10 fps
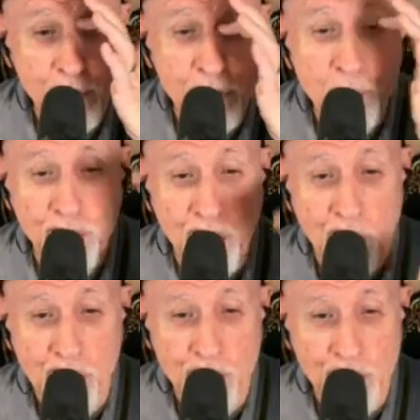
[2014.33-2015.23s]
new
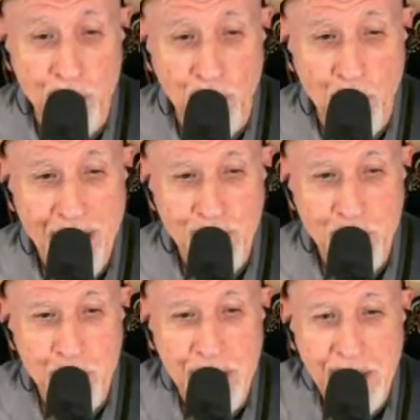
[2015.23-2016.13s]
songs for the film
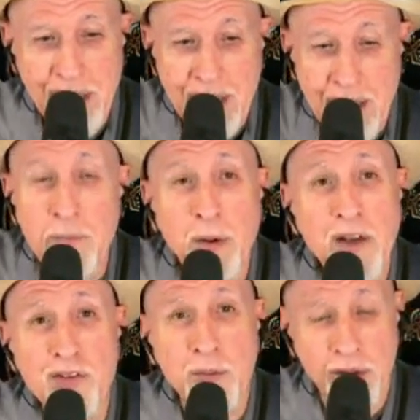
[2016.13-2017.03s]
after being
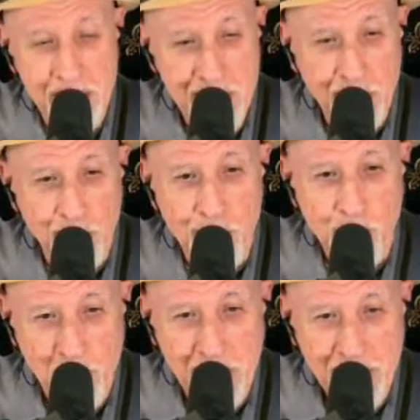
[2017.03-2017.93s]
impressed by Nichols'
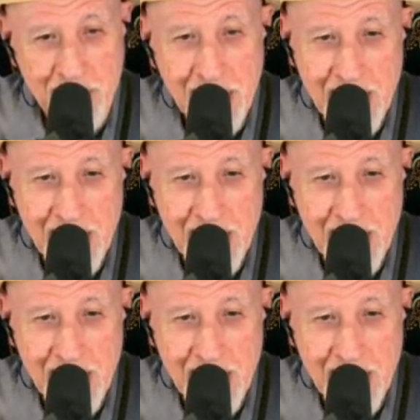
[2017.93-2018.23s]
wit